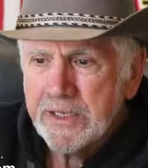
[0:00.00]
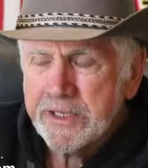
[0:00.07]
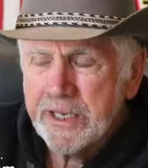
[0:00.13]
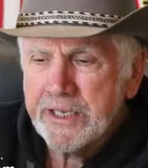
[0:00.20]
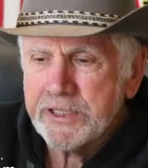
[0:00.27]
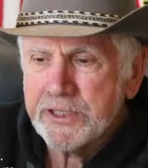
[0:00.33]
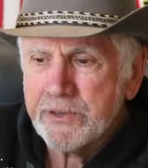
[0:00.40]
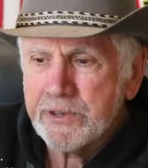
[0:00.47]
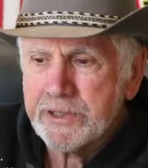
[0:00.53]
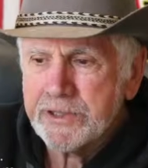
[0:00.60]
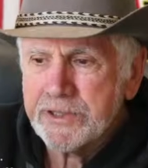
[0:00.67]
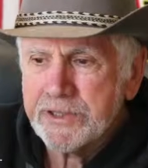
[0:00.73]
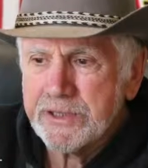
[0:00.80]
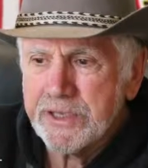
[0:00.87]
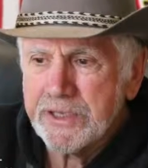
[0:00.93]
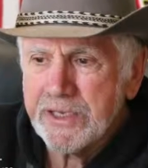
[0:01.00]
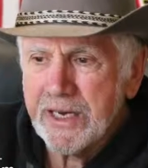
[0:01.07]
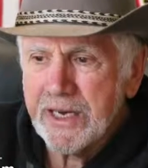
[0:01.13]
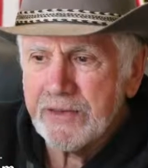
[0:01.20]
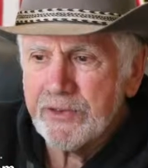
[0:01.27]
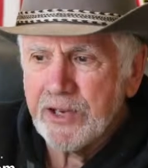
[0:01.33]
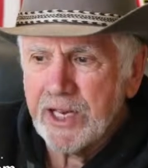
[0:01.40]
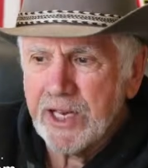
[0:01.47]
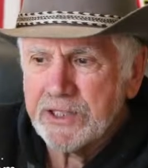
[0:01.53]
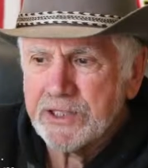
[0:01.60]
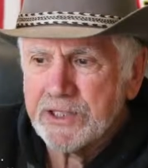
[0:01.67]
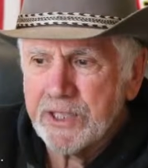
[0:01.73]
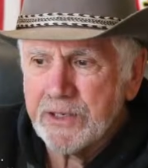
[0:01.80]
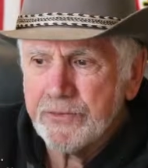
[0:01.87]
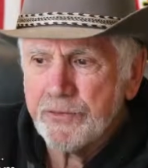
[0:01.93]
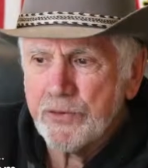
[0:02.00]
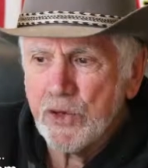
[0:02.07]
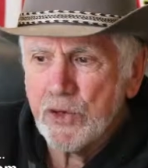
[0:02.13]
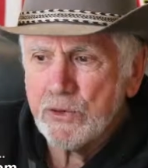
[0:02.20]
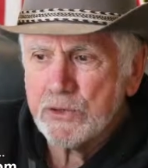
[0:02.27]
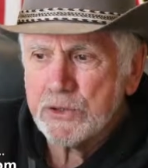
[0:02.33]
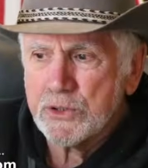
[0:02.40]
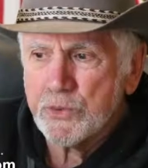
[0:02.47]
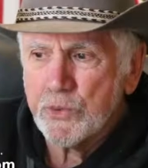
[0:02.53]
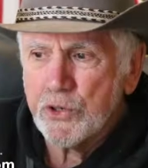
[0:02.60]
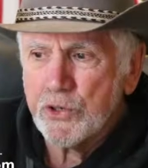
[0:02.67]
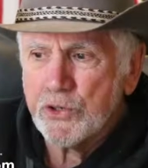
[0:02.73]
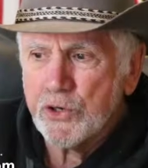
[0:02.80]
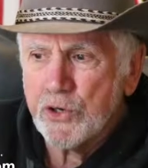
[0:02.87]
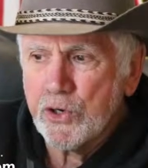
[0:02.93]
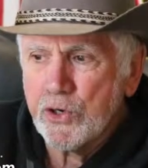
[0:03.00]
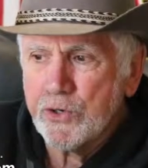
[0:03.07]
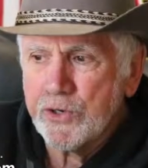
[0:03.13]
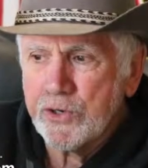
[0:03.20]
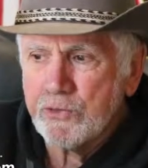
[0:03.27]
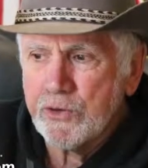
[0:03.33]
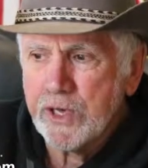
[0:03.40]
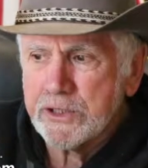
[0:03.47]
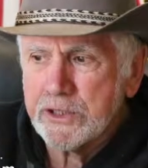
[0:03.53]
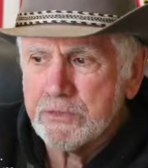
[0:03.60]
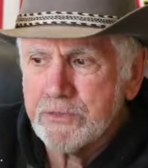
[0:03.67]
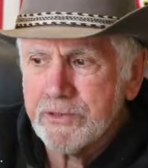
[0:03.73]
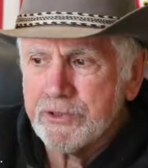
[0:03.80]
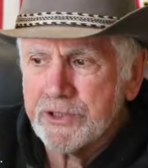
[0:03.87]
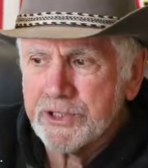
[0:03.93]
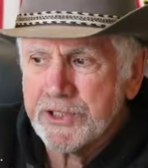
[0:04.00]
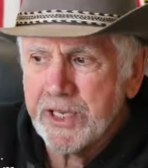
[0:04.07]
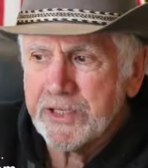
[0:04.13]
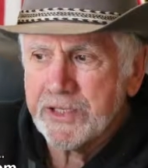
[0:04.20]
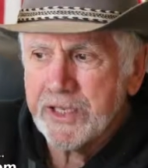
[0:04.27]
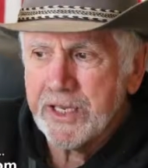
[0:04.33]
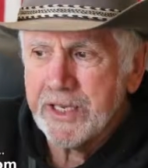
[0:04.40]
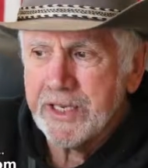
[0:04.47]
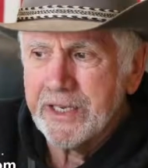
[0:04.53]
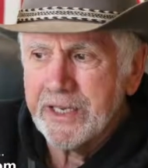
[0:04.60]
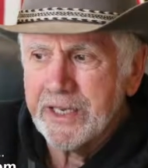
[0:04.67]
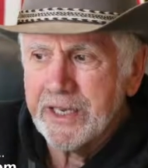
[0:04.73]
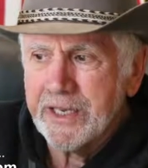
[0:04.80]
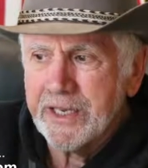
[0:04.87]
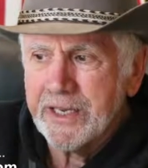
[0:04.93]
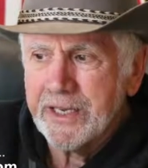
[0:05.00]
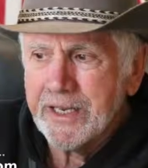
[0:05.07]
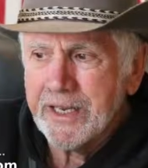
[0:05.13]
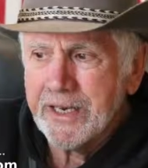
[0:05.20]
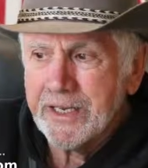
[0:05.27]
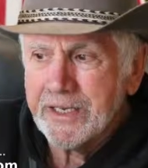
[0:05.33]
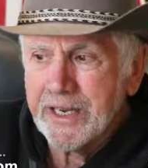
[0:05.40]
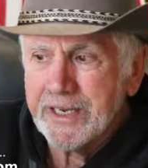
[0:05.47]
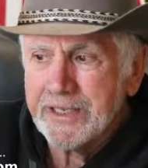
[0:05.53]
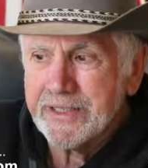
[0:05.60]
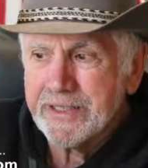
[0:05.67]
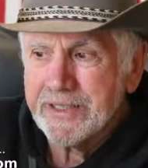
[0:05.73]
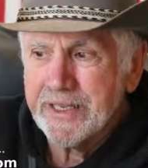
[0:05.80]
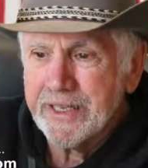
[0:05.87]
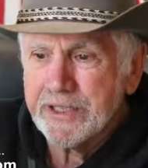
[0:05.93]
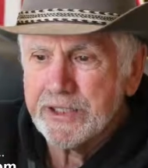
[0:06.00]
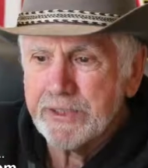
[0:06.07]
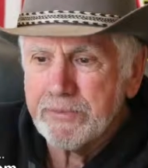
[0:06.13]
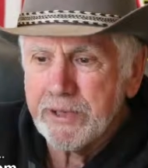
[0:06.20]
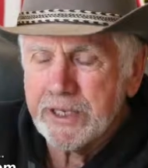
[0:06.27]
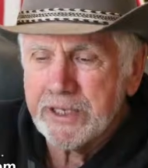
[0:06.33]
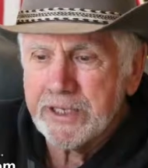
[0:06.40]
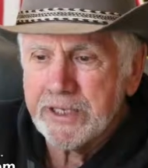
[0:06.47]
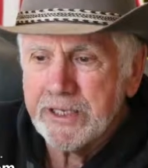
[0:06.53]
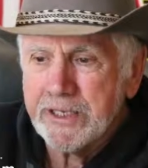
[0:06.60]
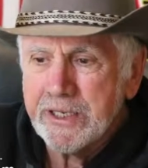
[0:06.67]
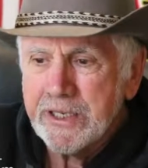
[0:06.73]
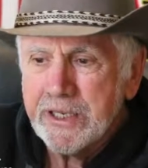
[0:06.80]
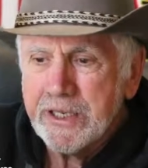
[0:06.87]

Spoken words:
Dangerous and high velocity flows will occur in the Ross River Sunday night into Monday.